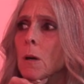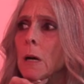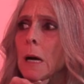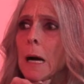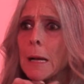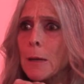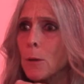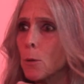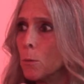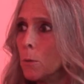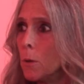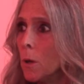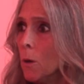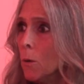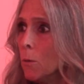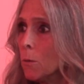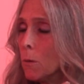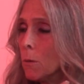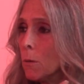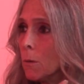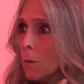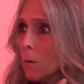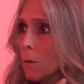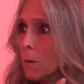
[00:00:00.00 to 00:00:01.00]
I don't know.
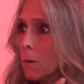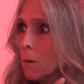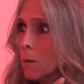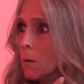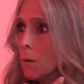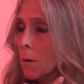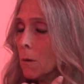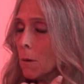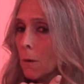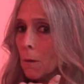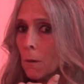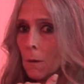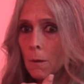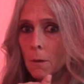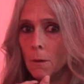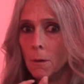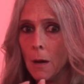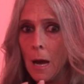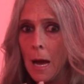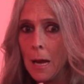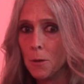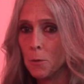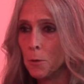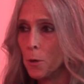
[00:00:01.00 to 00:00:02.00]

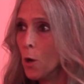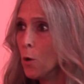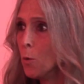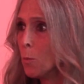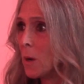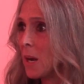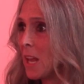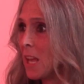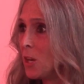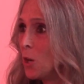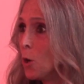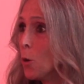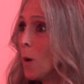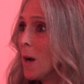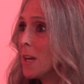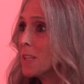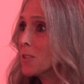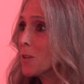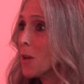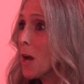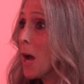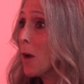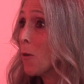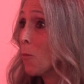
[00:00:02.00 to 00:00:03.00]
I don't know, but I know
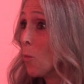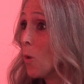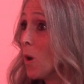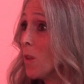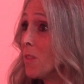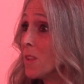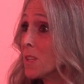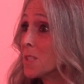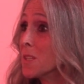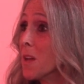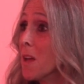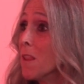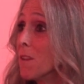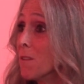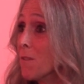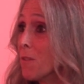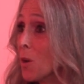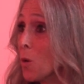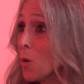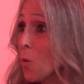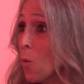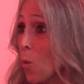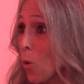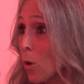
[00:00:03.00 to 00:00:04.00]
I won the
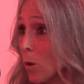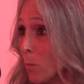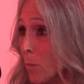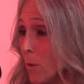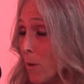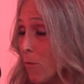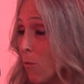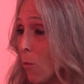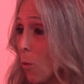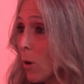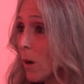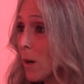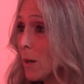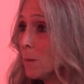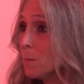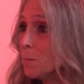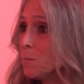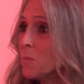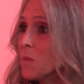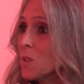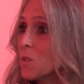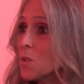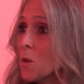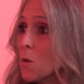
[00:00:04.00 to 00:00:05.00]
Sullivan Award before it.
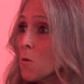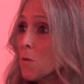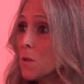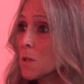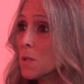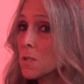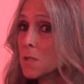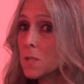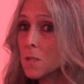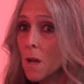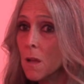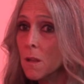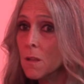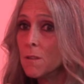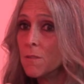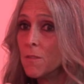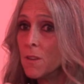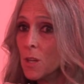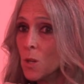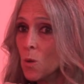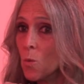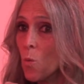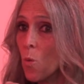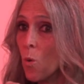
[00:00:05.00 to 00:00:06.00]
So the
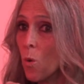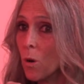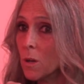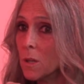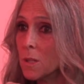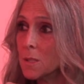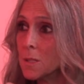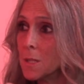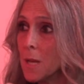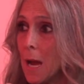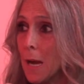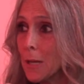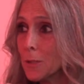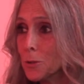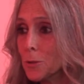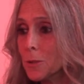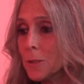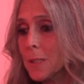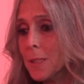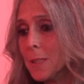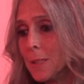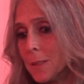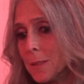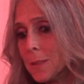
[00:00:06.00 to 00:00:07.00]
Sullivan Award is
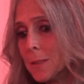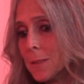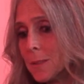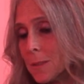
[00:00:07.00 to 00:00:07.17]
actually